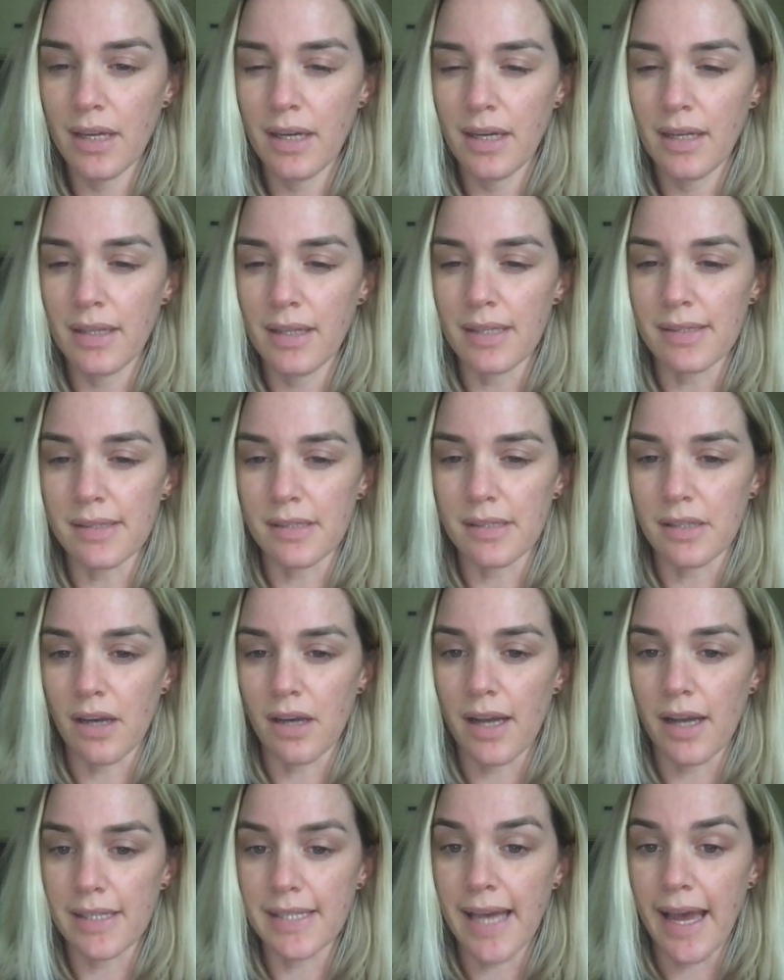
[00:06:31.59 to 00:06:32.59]
This is
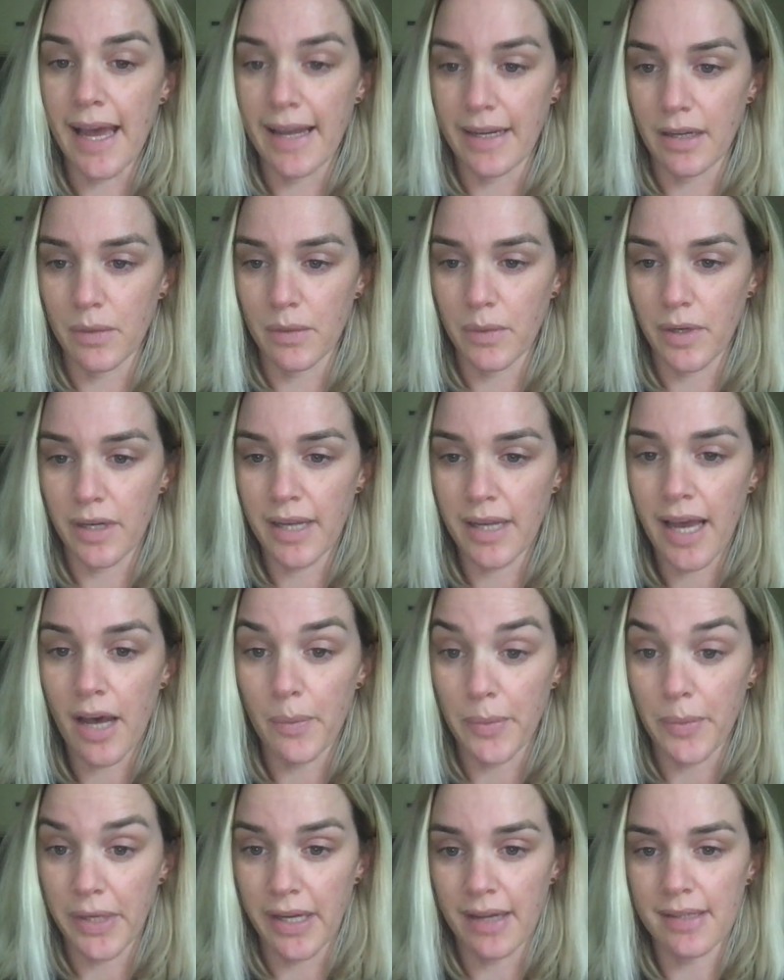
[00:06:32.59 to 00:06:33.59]
God's hand at work
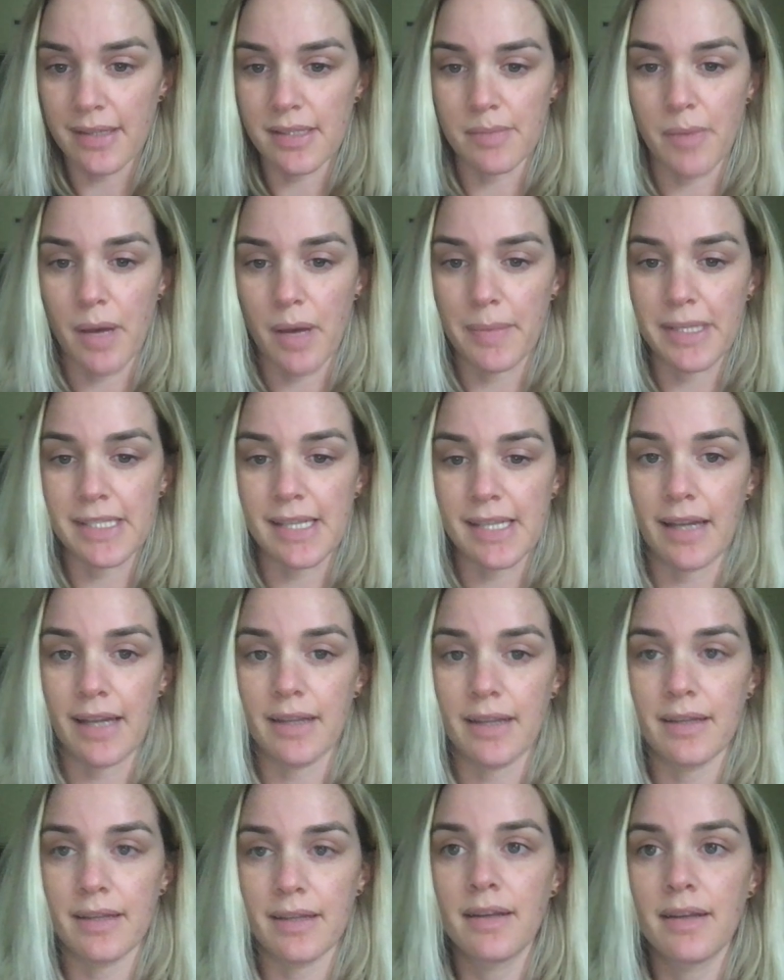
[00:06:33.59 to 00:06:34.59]
helping us, Mama
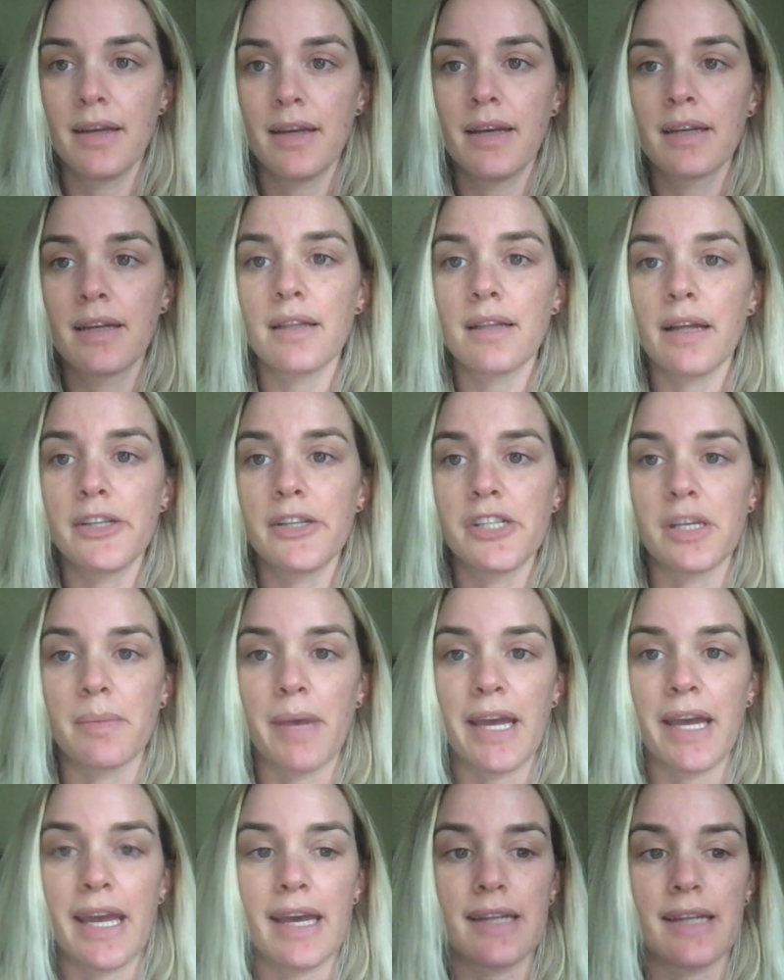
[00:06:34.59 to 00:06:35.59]
said, clutching
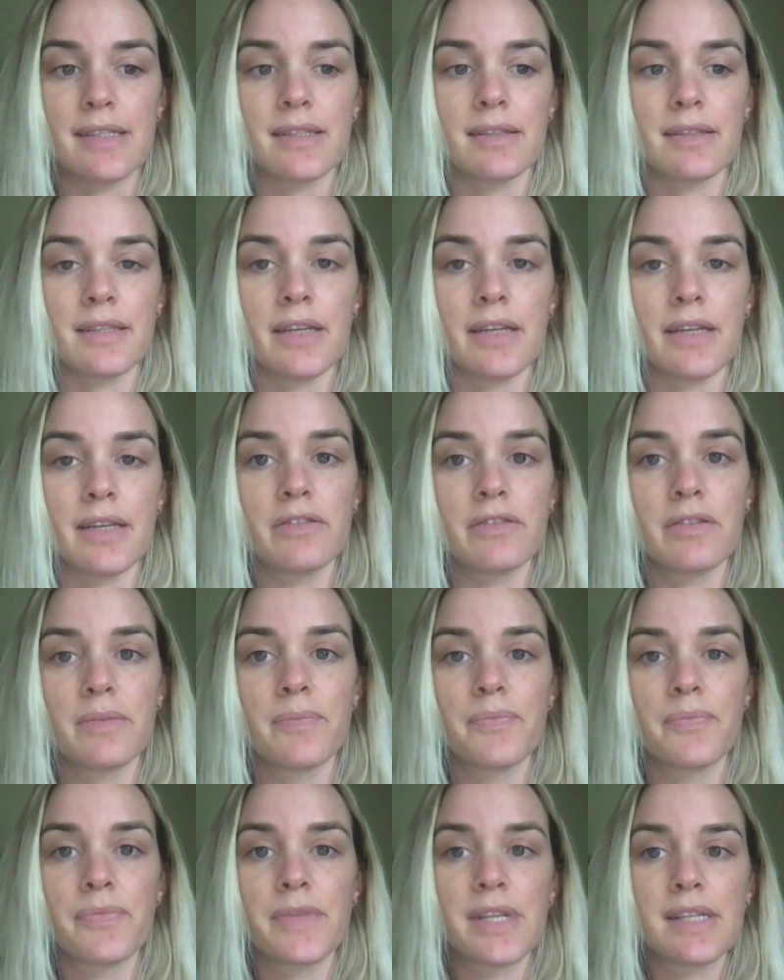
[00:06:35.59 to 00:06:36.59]
my hand to leave.
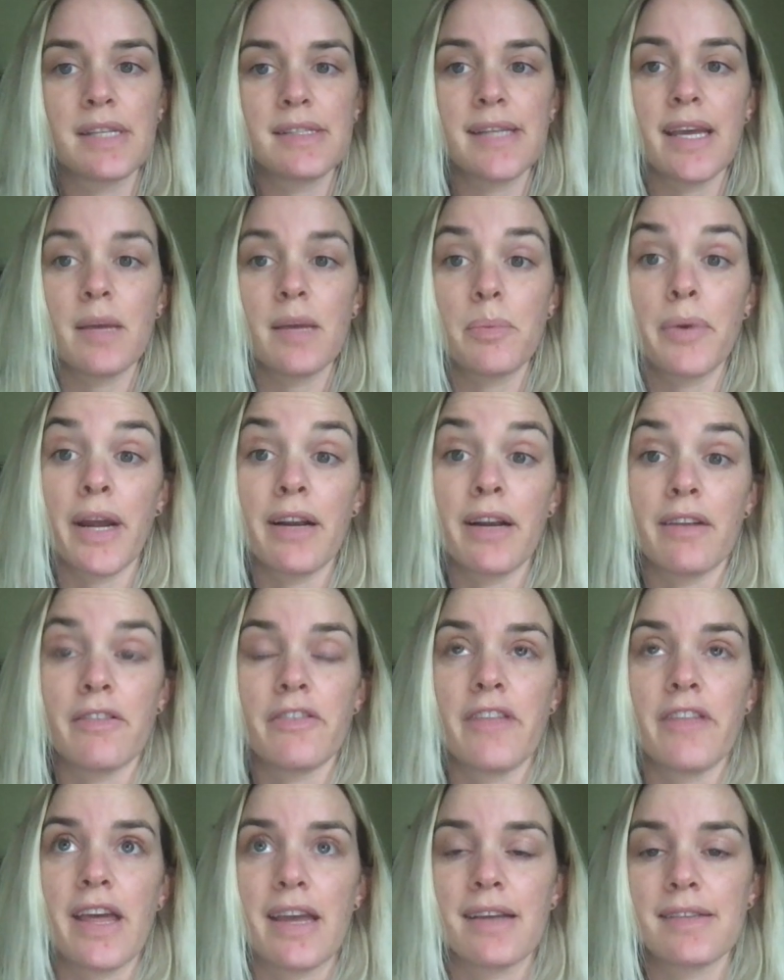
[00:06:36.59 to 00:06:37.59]
Say a prayer of
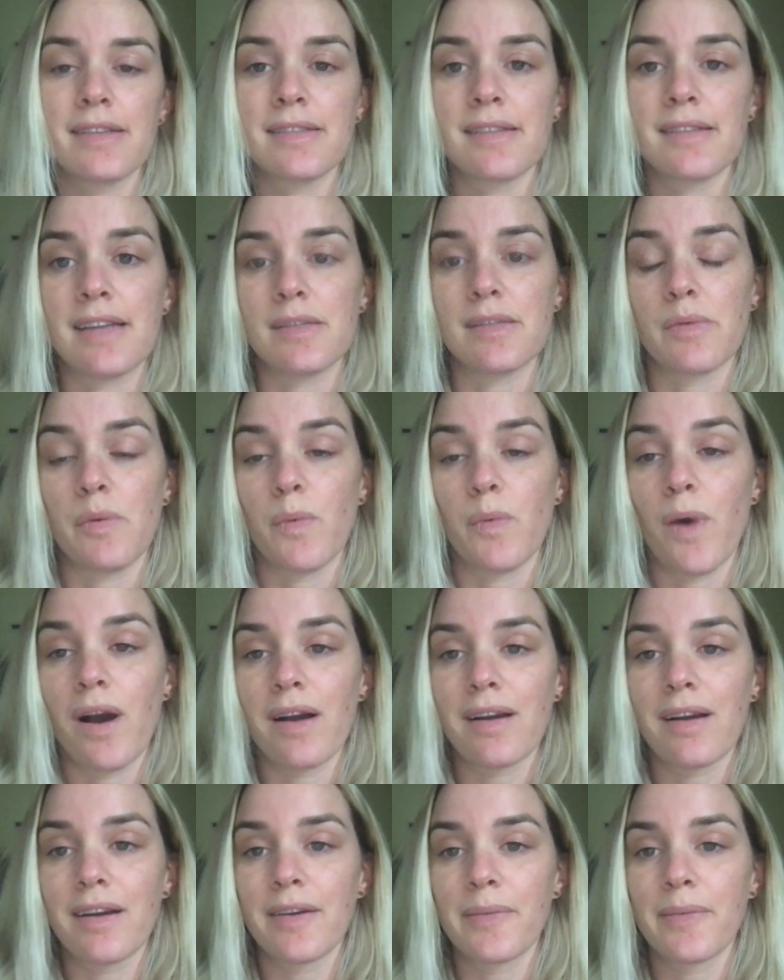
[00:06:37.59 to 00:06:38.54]
thanks as we walk.